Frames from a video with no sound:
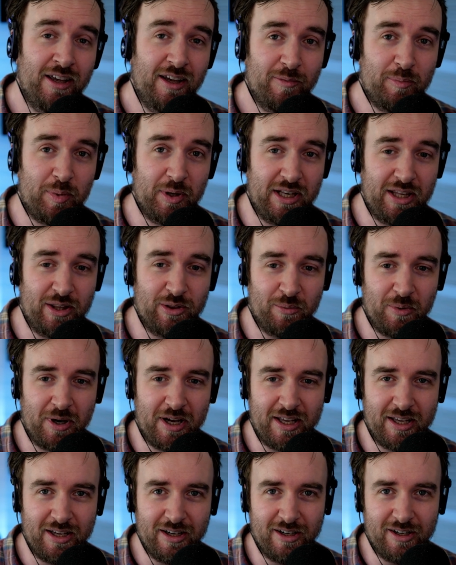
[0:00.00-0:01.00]
But either
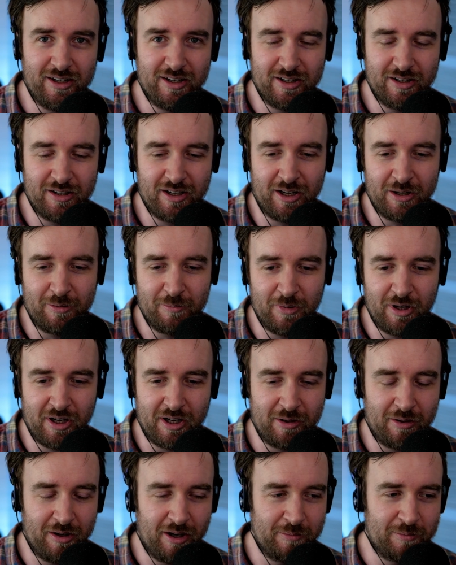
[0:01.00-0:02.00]
way,
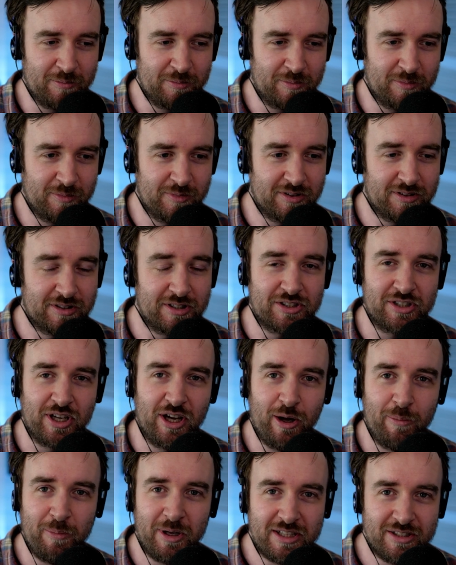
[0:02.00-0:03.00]
I'm
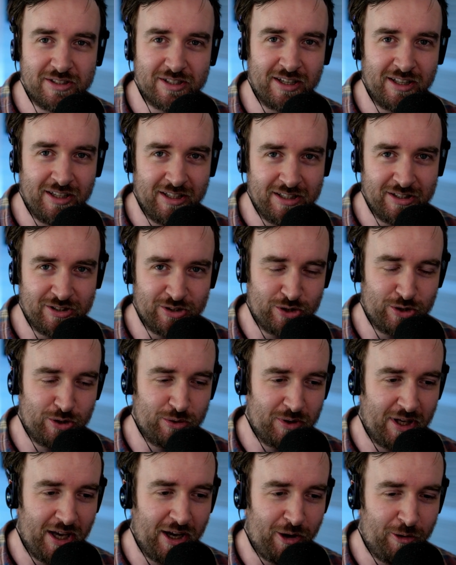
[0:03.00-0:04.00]
determined at least to
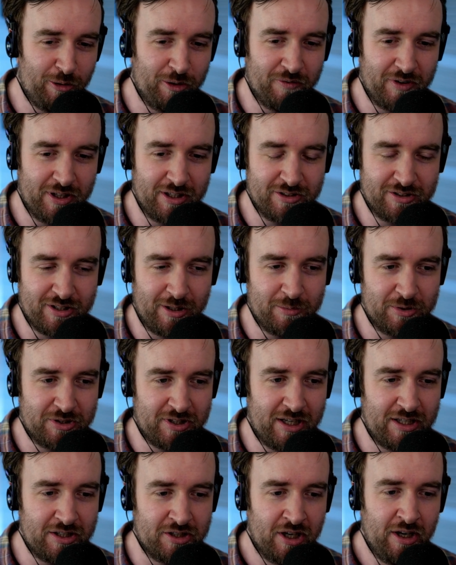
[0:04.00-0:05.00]
get hold of it at some
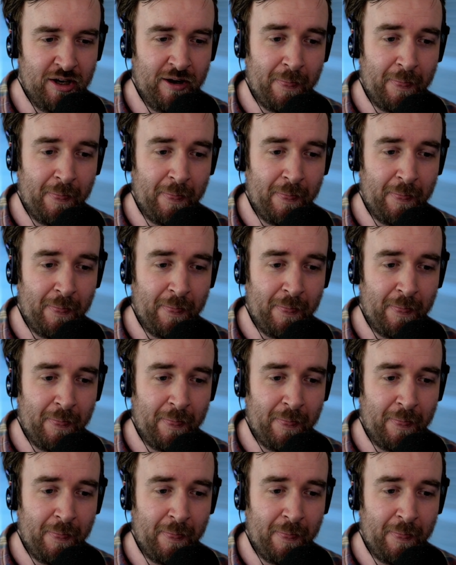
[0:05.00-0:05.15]
stage.